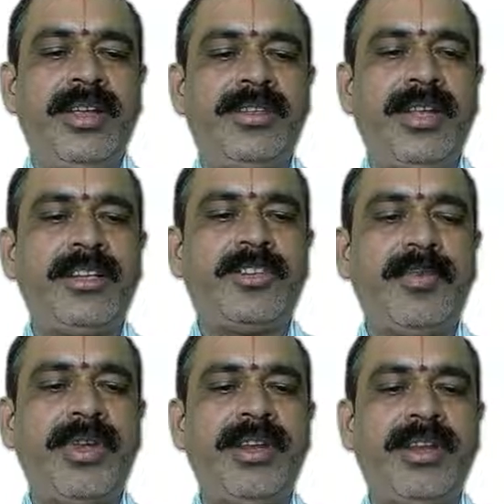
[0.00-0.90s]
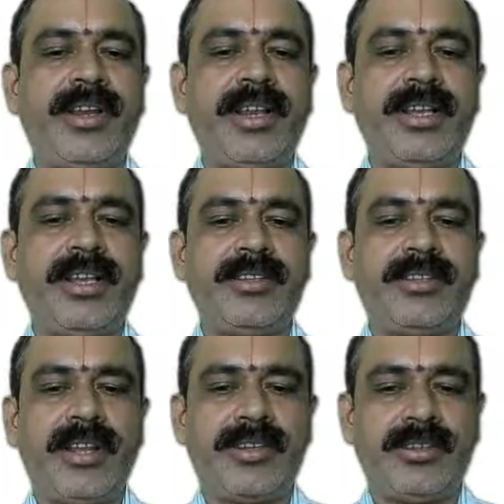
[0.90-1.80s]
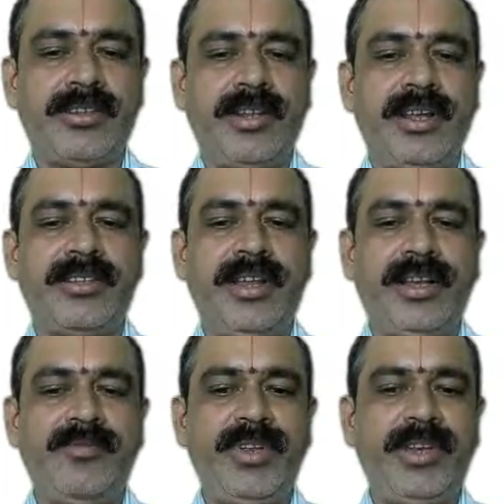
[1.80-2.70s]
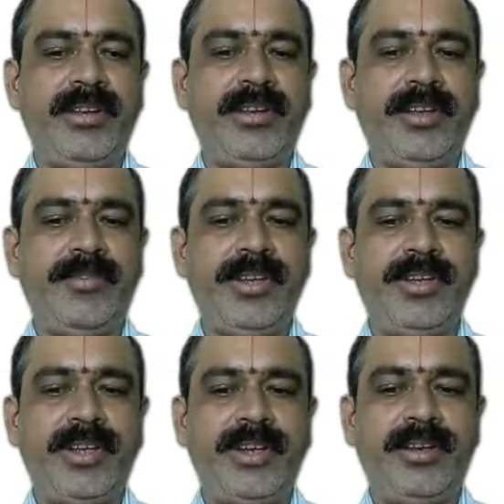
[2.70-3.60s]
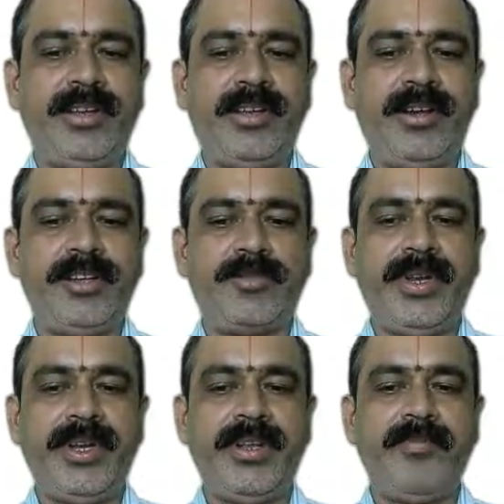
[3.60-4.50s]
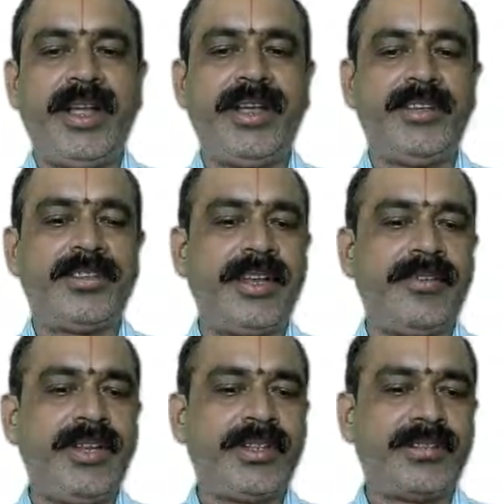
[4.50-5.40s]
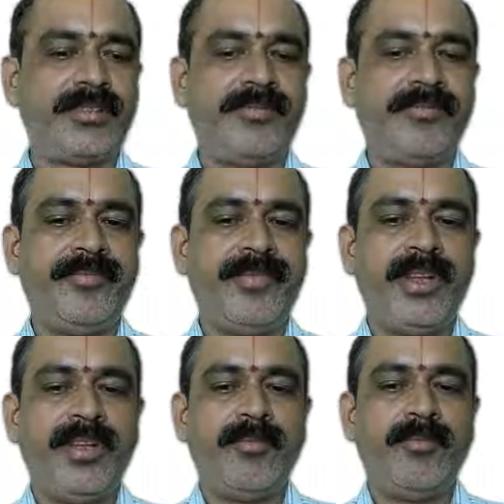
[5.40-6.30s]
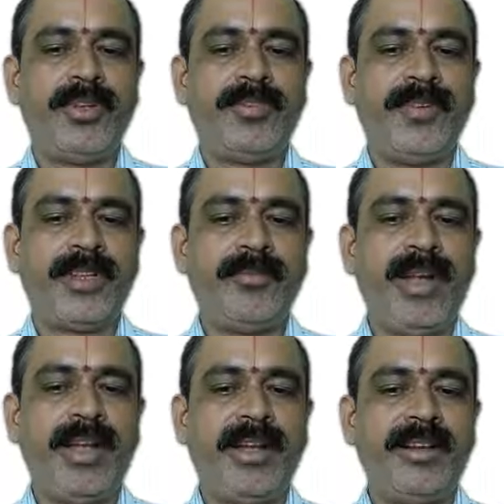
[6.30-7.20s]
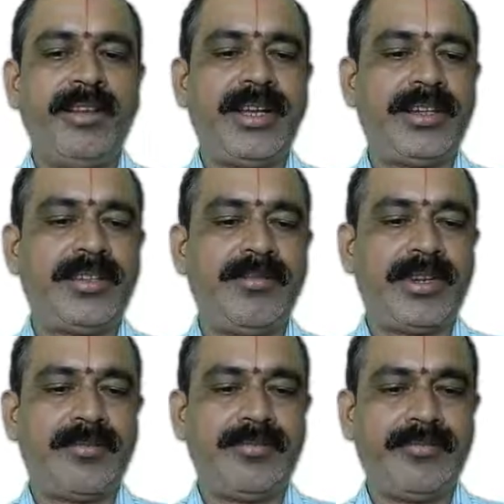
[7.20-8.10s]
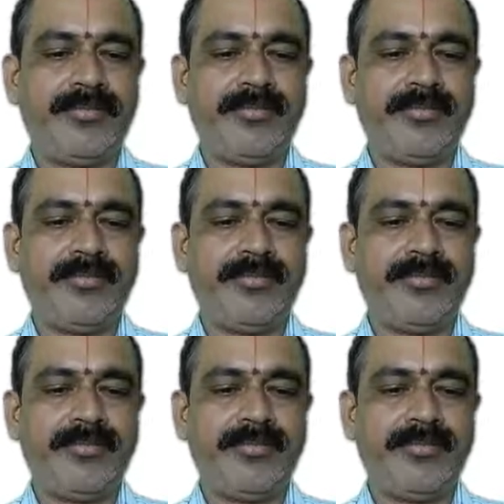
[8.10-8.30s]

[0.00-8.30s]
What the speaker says: Easy and speedy transactions, easy, convenient, efficient, and speedy banking services, both for the bank and the customer.